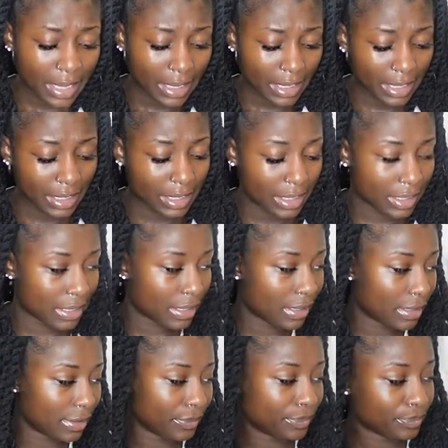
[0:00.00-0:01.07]

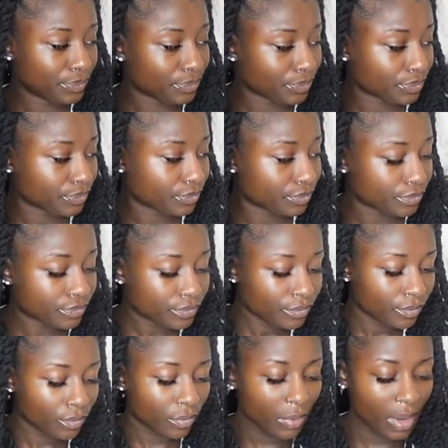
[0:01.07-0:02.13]
and
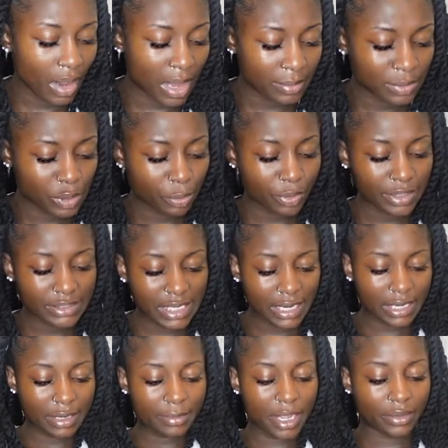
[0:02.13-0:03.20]
I'm super
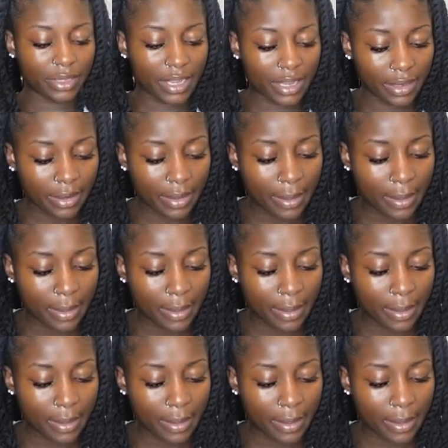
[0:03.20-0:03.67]
excited about that.